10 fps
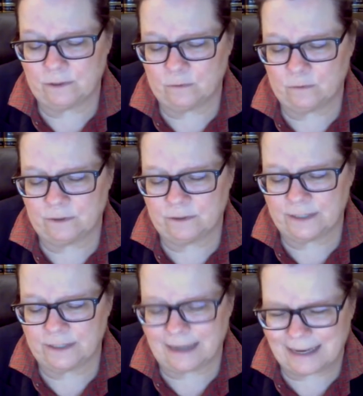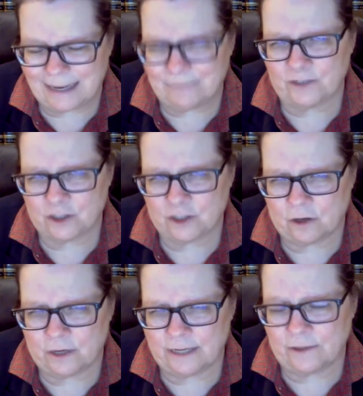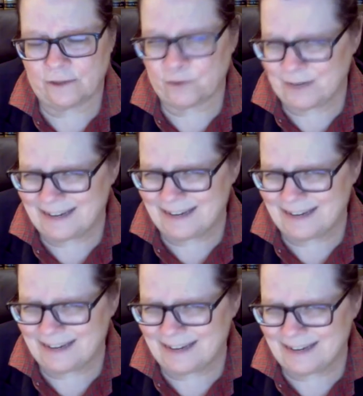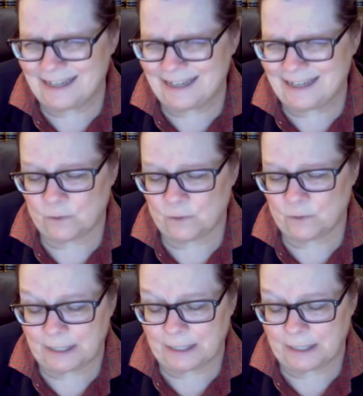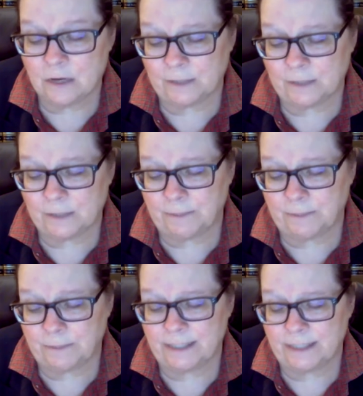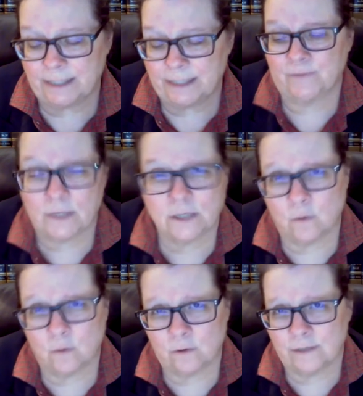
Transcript: the time for starting the 30 days for appealing will take place once an